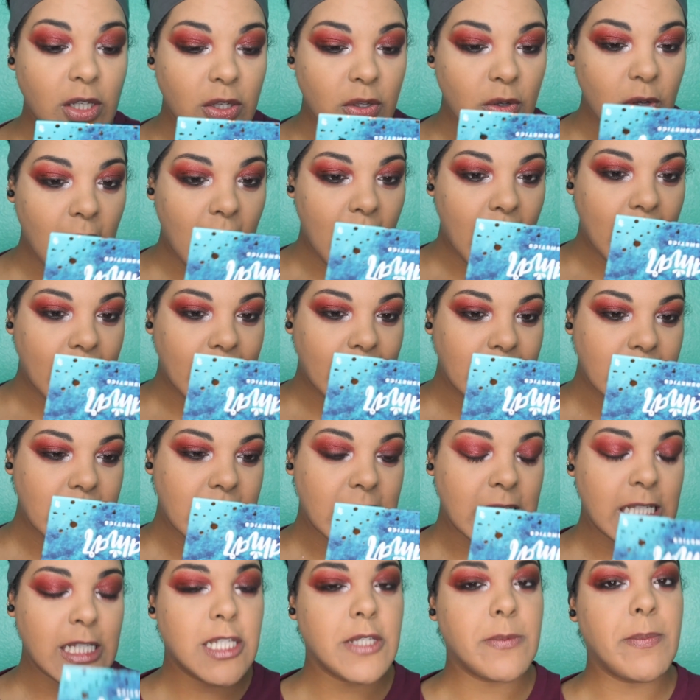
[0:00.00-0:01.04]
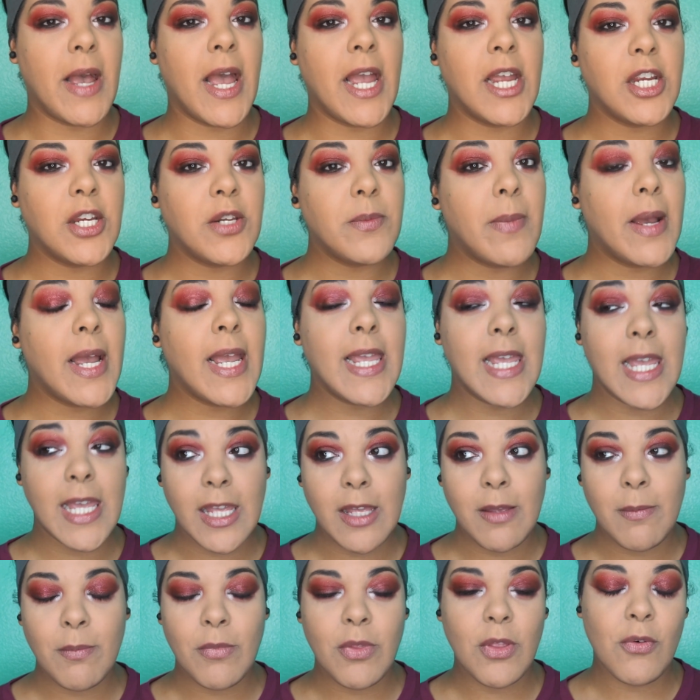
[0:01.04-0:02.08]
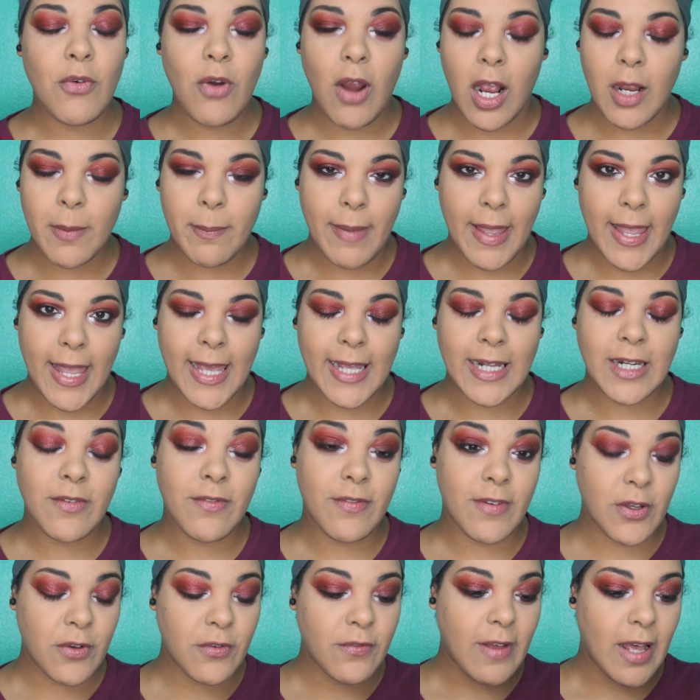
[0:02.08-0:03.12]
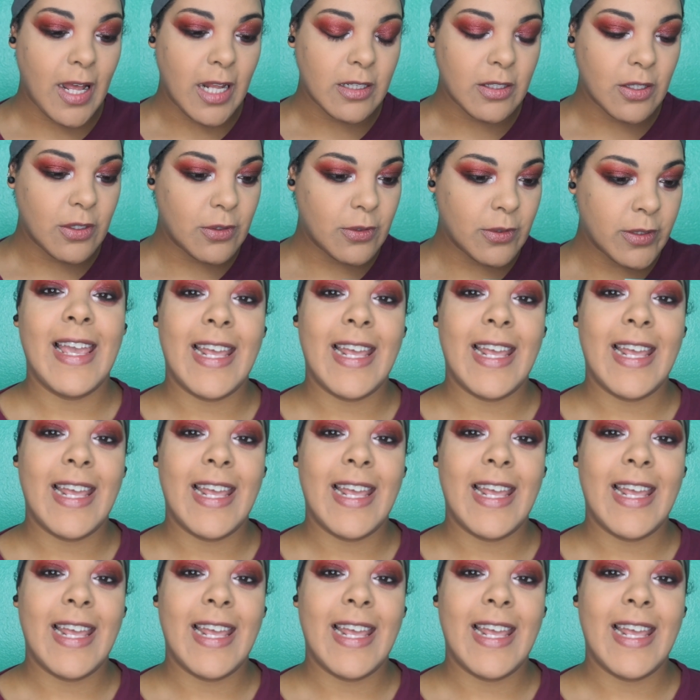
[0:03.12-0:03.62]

you guys, inspired by him, the rock band, Vilvallo,